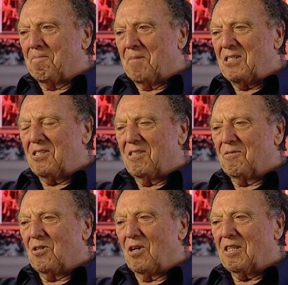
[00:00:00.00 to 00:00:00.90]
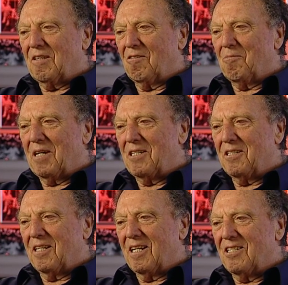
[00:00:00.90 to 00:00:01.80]
must have caught their
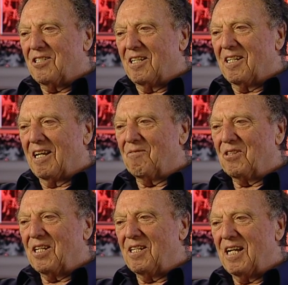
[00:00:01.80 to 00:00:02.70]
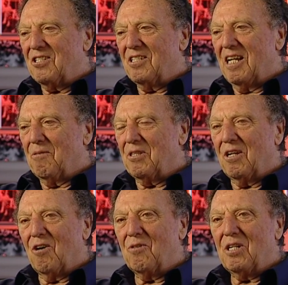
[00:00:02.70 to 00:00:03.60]
imagination. And when the next day, when
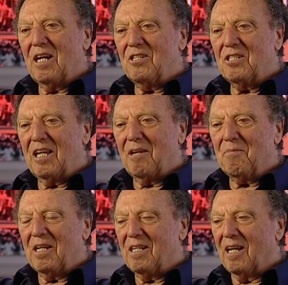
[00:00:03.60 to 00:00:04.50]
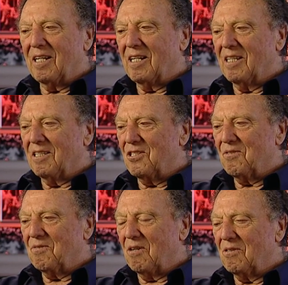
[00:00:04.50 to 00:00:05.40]
the overnights came in, I got this
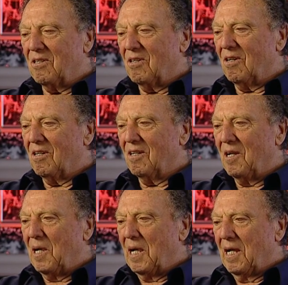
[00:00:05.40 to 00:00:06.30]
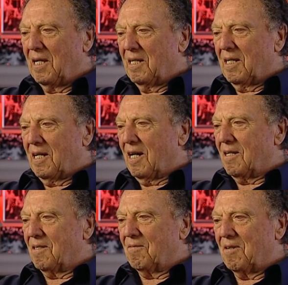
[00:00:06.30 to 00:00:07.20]
phone call. I
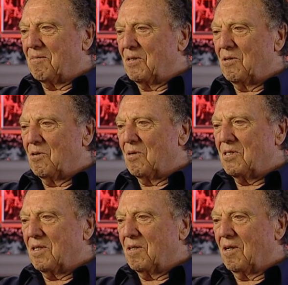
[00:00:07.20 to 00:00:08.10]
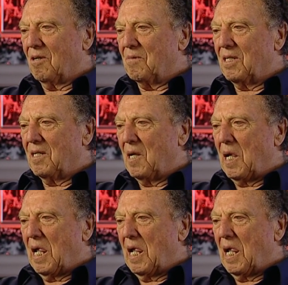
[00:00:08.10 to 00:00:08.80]
don't know, remember who it was who called me